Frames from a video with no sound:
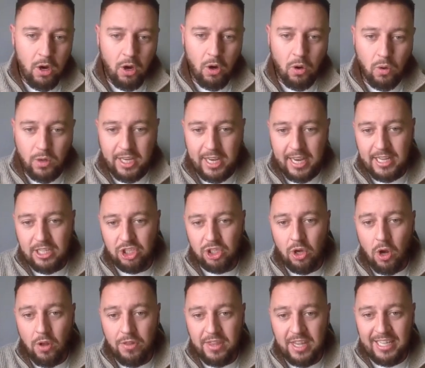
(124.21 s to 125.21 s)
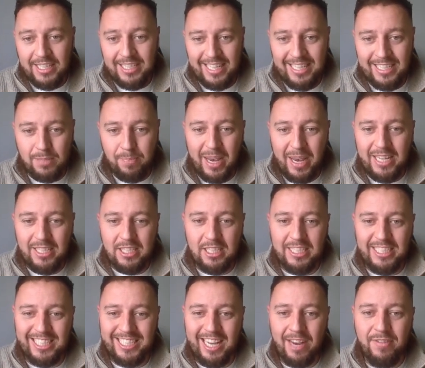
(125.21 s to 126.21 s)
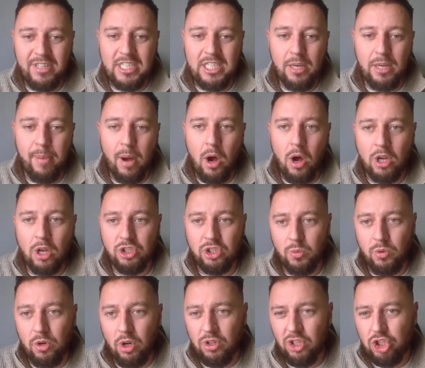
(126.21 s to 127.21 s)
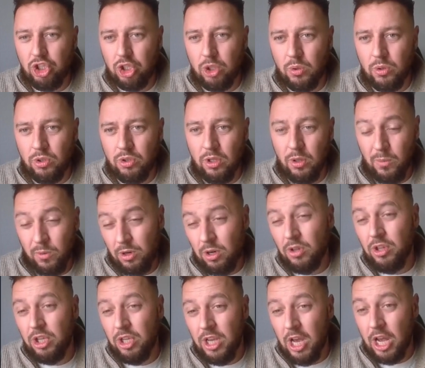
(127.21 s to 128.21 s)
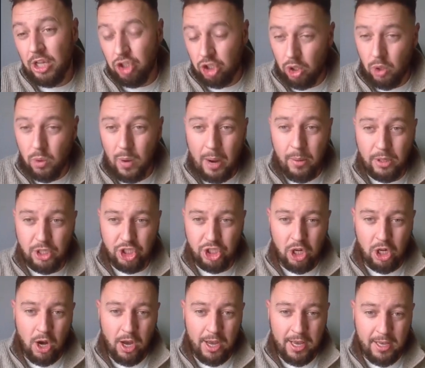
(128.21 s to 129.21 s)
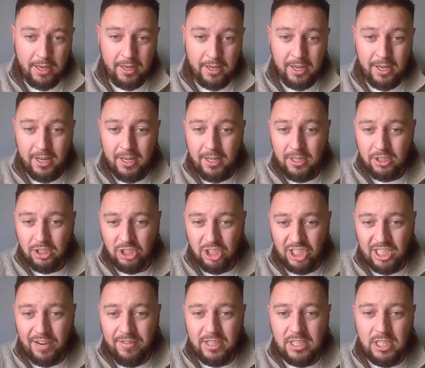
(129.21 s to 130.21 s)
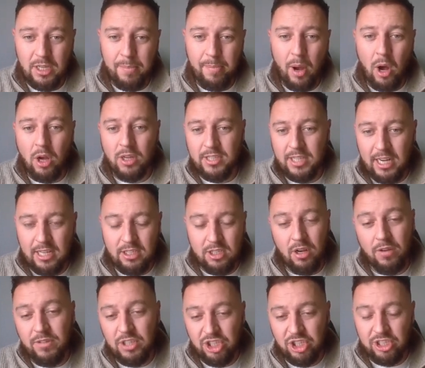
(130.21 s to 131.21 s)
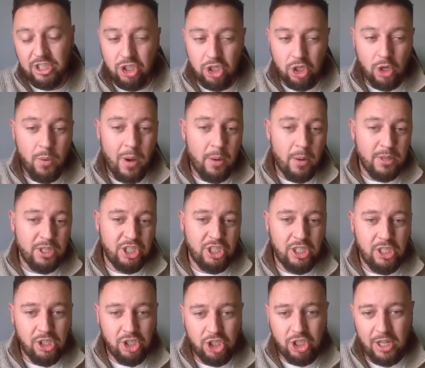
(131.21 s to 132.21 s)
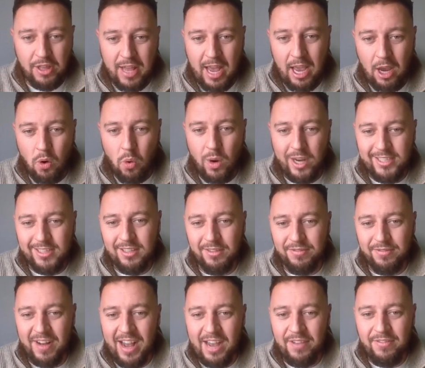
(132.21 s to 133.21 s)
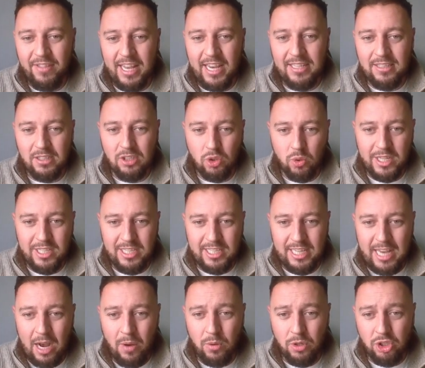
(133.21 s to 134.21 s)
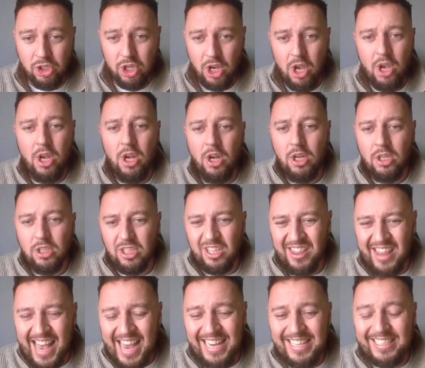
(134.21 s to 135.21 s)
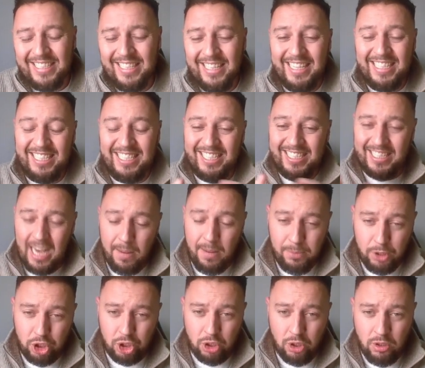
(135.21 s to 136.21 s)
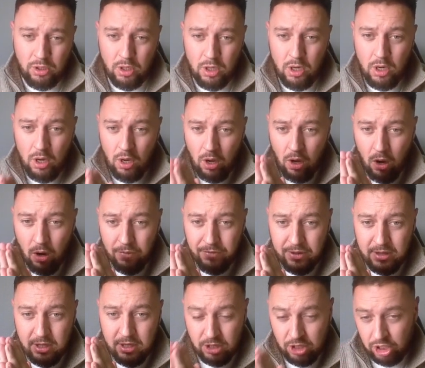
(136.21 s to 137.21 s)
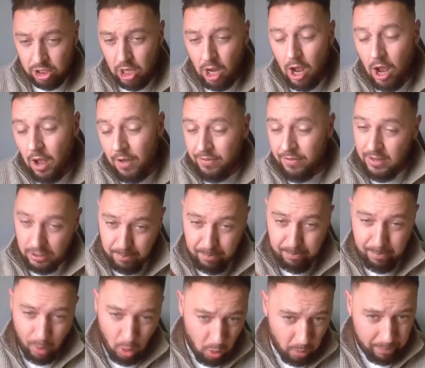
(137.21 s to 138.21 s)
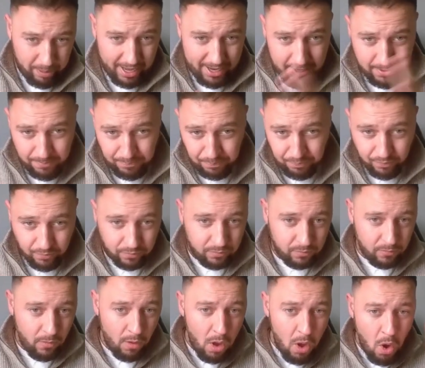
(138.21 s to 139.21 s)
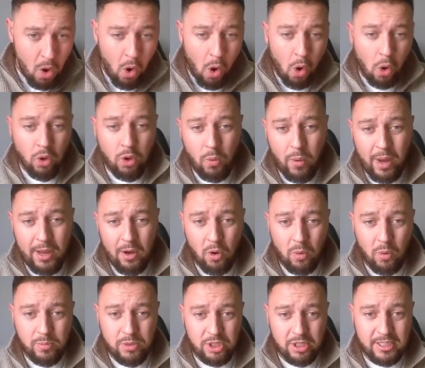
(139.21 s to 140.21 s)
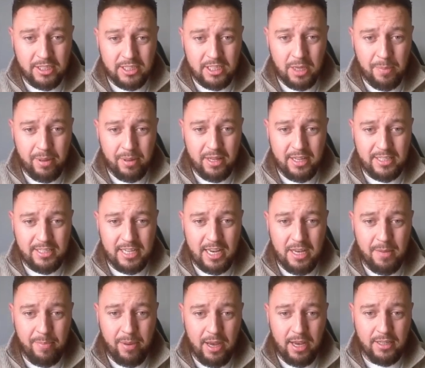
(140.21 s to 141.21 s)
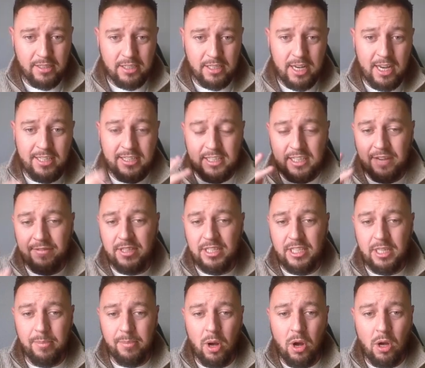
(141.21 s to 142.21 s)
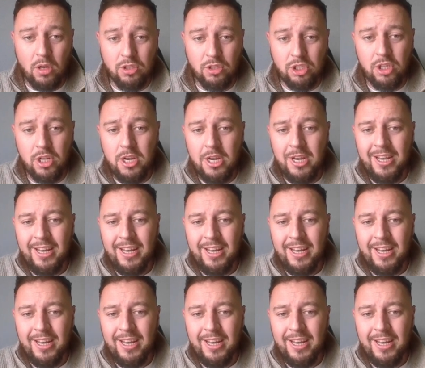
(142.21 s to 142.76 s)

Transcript: Okay, so this is basically 70 bars. We're on the 2-hour chart here. So 70 bars, that's obviously 2 hours each, and that equates to 5 days and 20 hours. So that is the inception of the start of this bull pennant all the way up to the tip of this apex. Yeah, 70 bars.